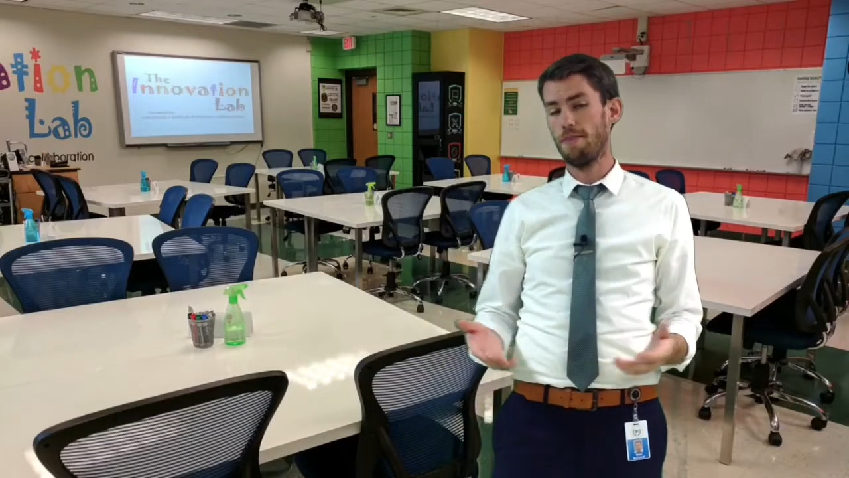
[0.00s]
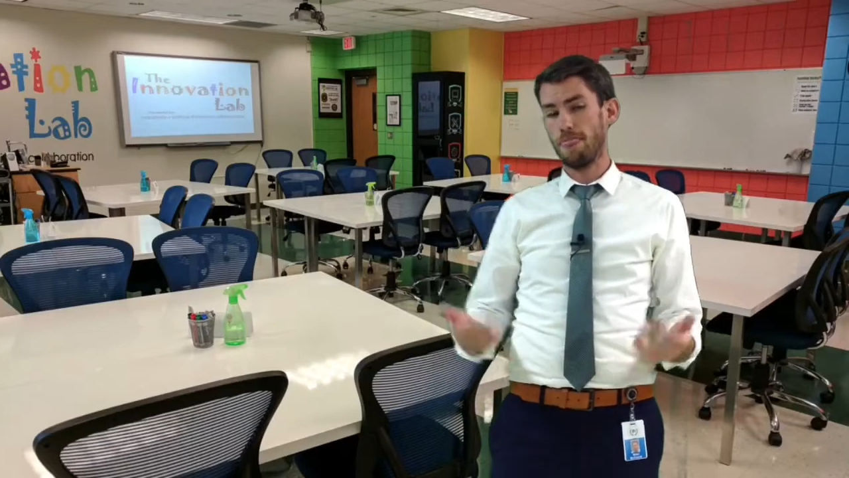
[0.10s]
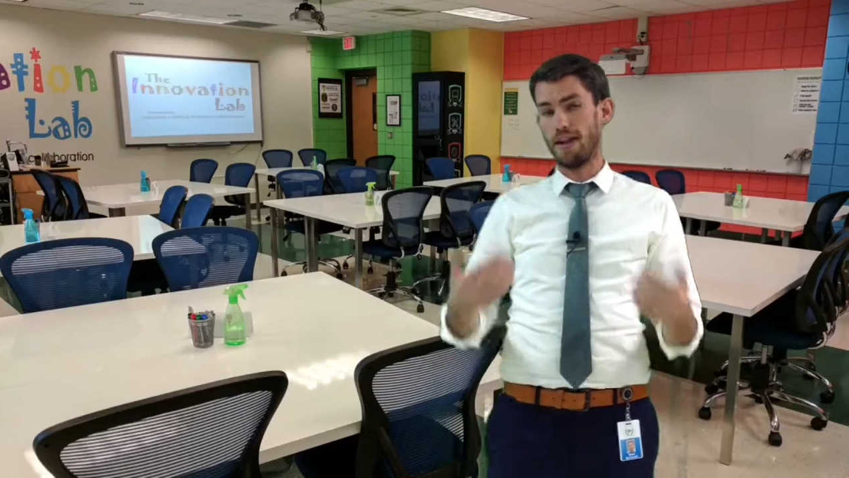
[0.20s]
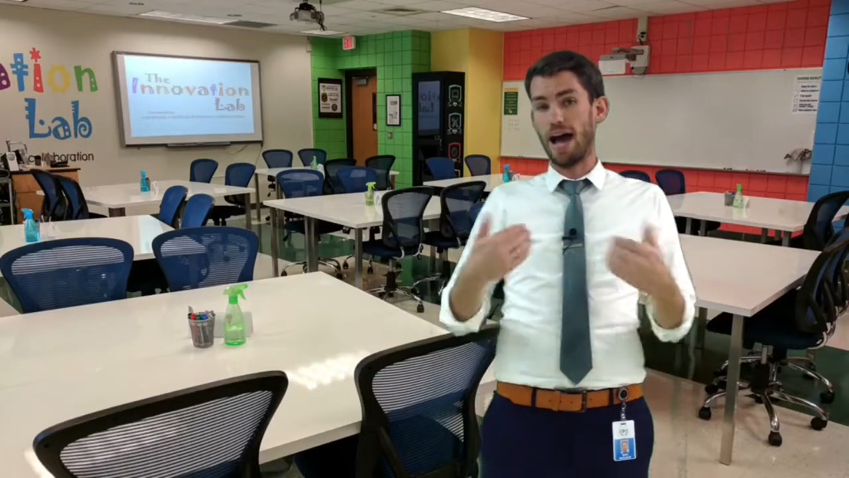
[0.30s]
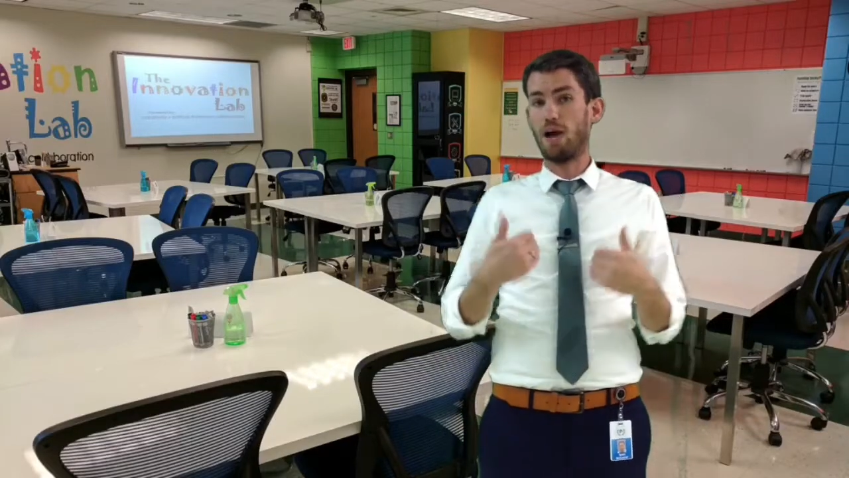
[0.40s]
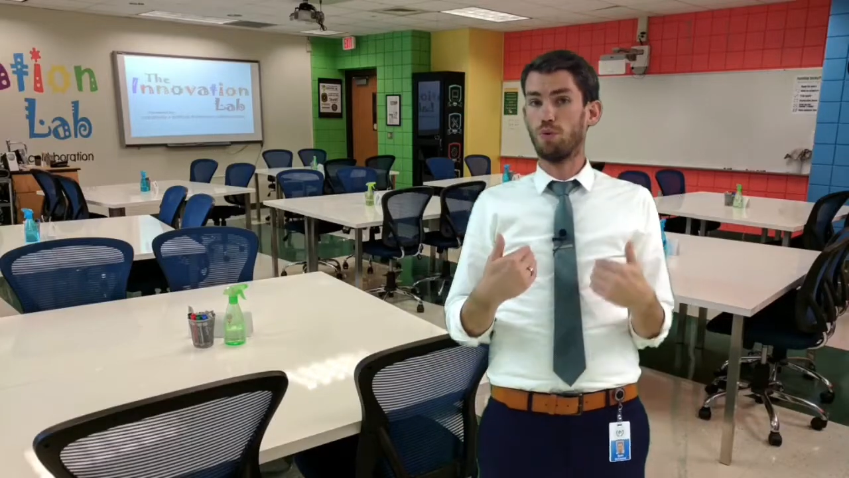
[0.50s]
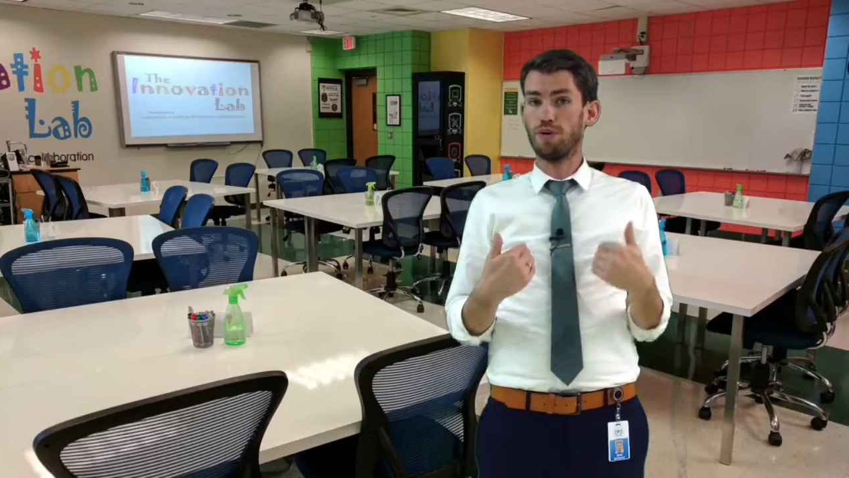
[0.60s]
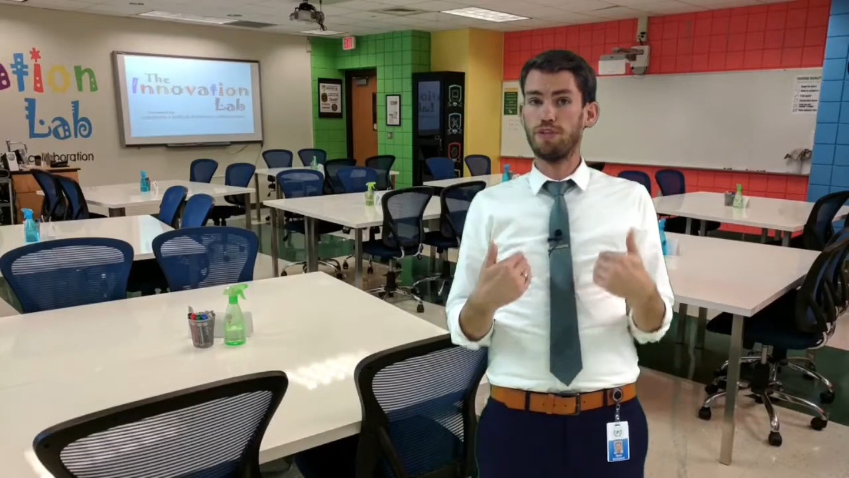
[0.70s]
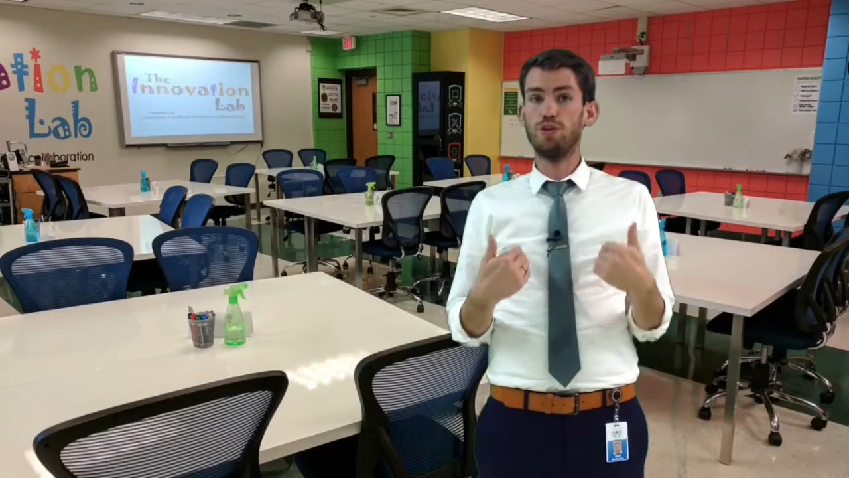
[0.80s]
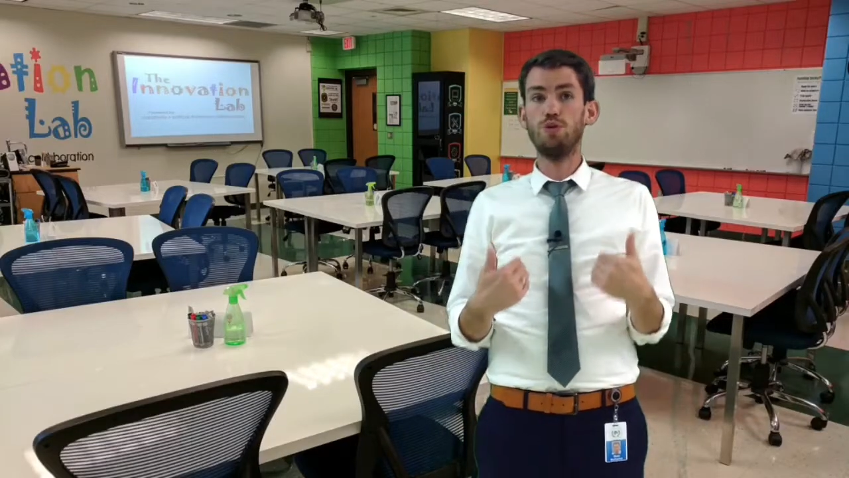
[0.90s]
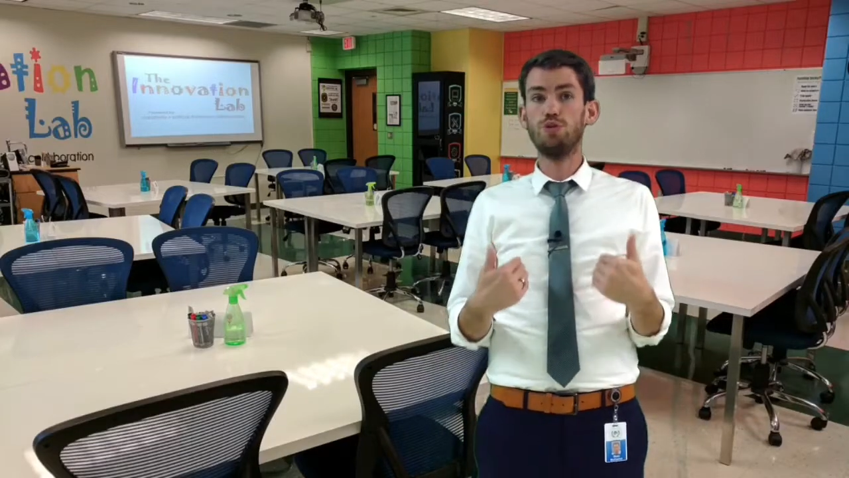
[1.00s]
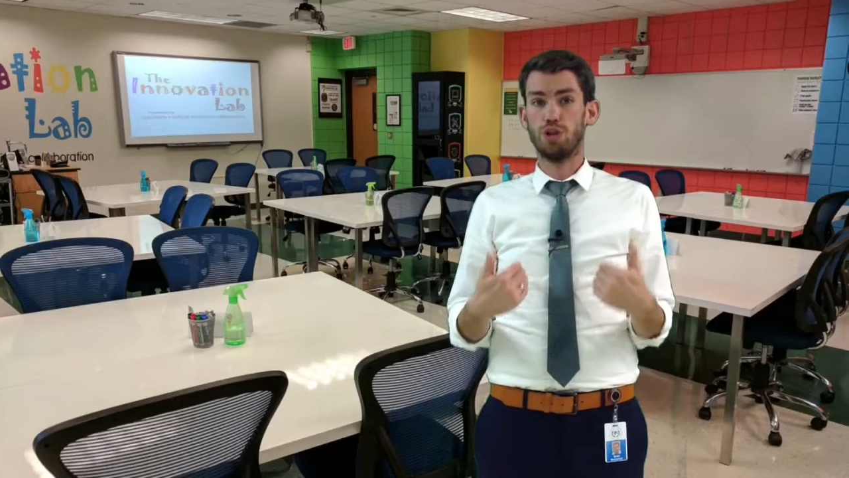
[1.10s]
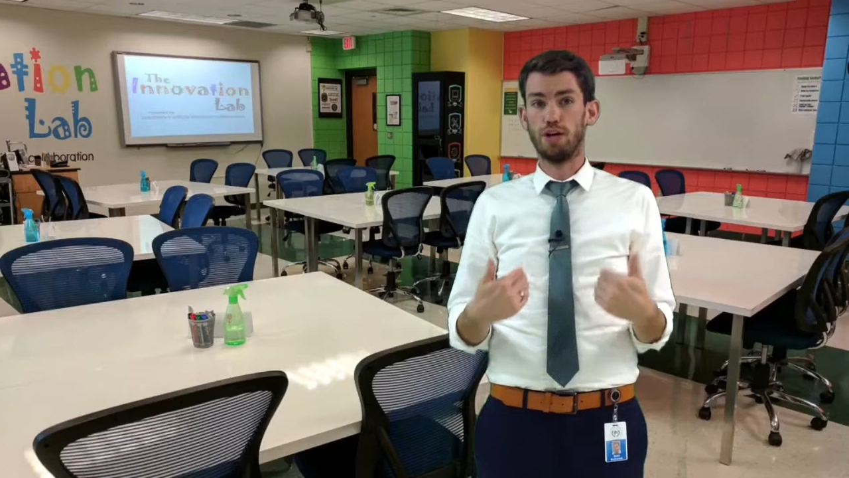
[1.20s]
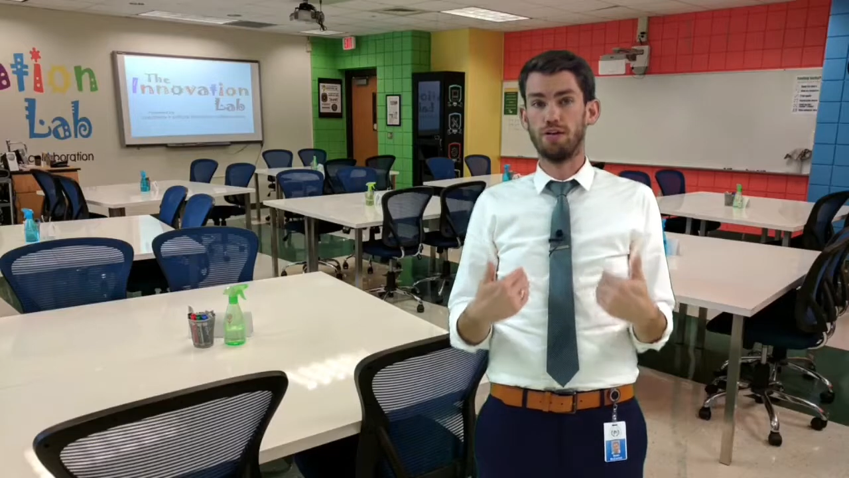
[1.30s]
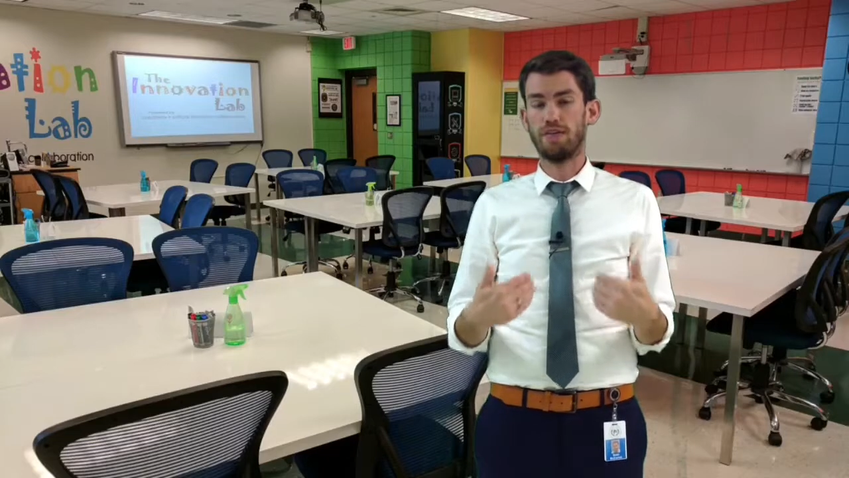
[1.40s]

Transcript: and I were the user,